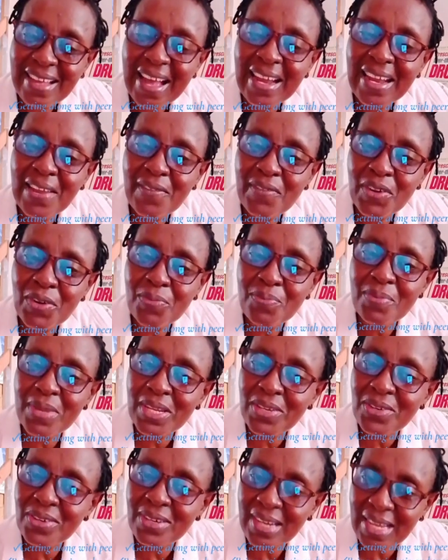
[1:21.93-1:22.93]
a
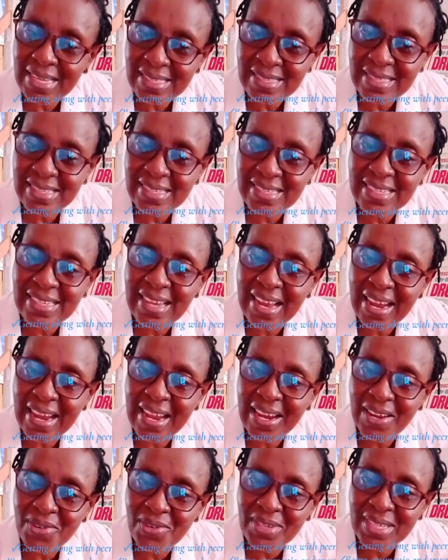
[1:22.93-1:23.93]
developmental task in an
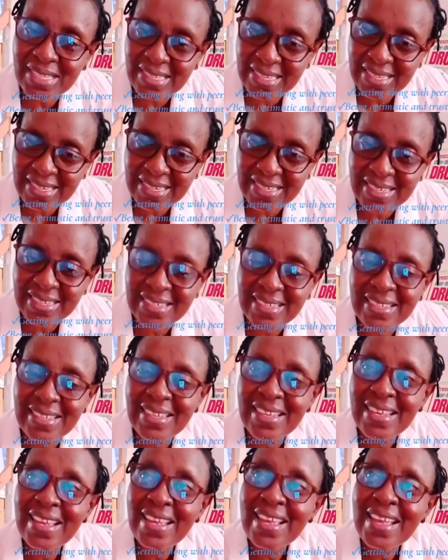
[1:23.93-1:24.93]
adolescent.
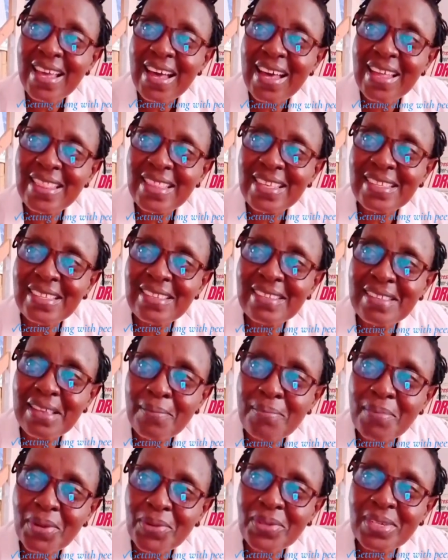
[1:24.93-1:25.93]
And this is
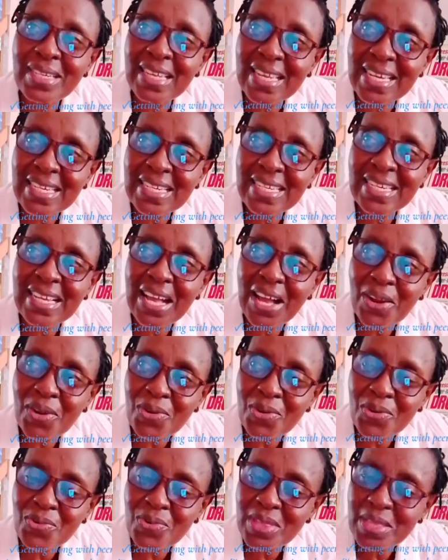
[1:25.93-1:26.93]
about getting
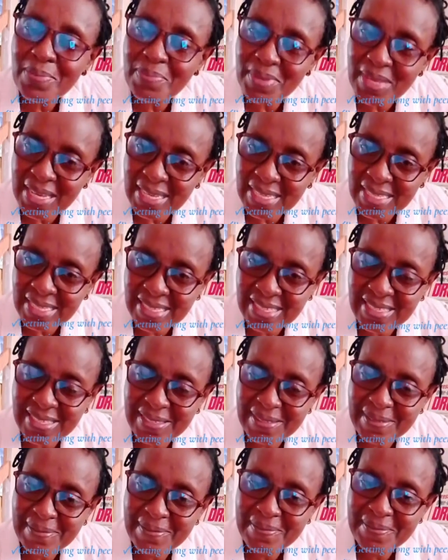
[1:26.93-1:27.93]
along with the peers.
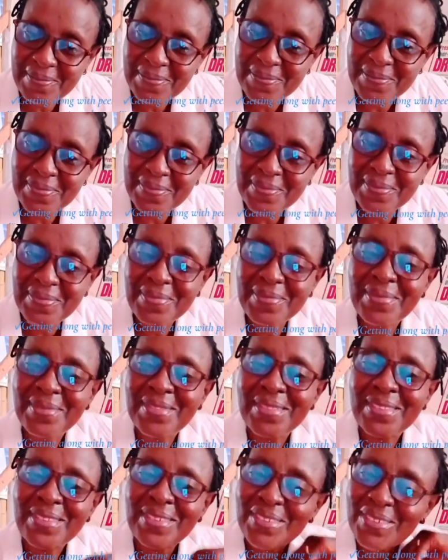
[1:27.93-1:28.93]

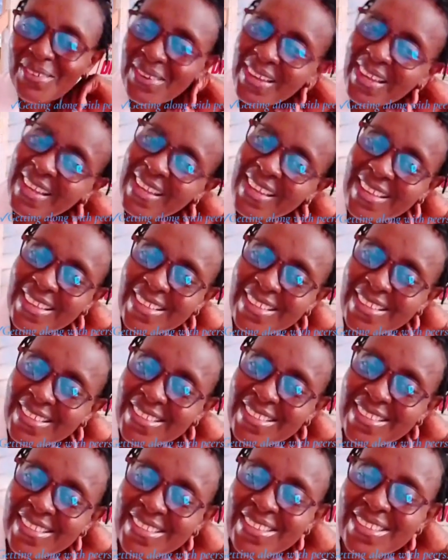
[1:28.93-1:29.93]
Okay?
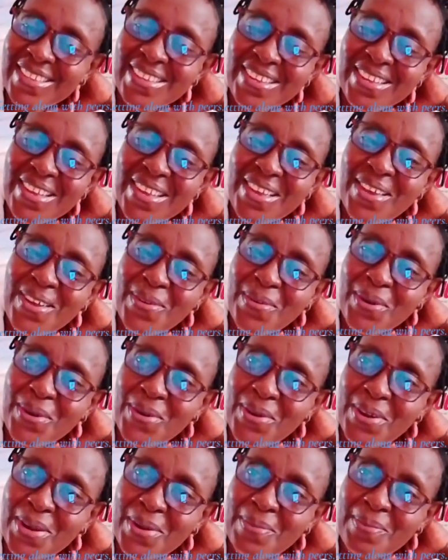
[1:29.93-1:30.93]

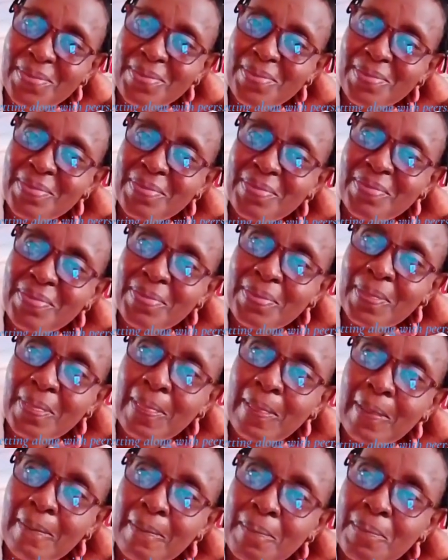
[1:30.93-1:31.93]
Welcome.
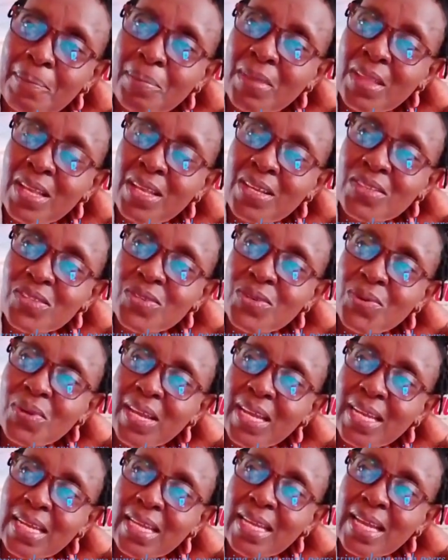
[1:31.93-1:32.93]
So
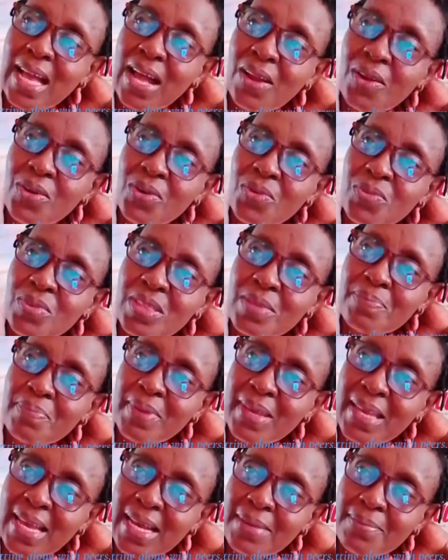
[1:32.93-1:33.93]
getting along with
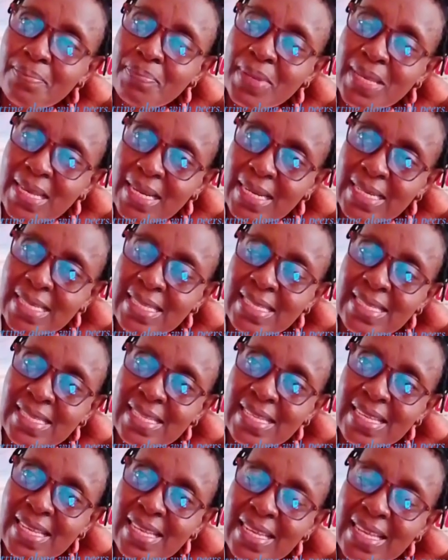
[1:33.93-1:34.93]
the peers
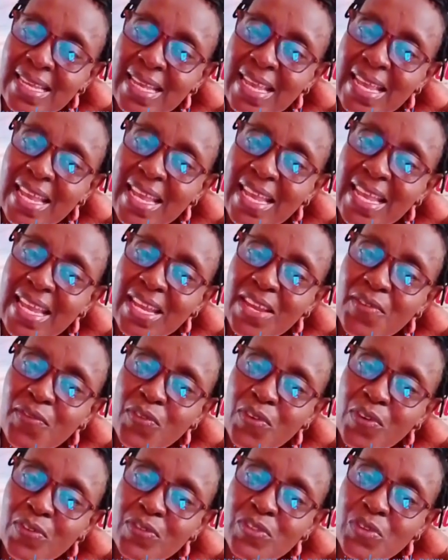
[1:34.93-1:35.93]

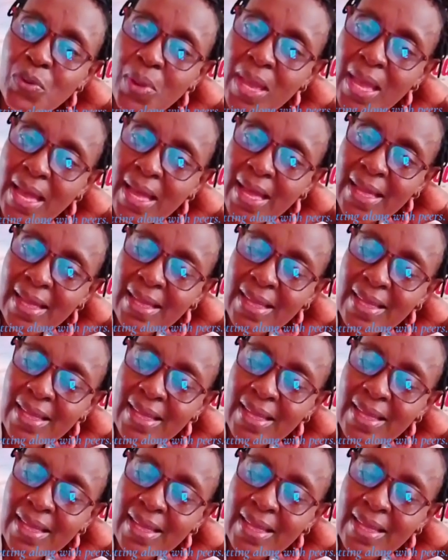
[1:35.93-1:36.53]
involves where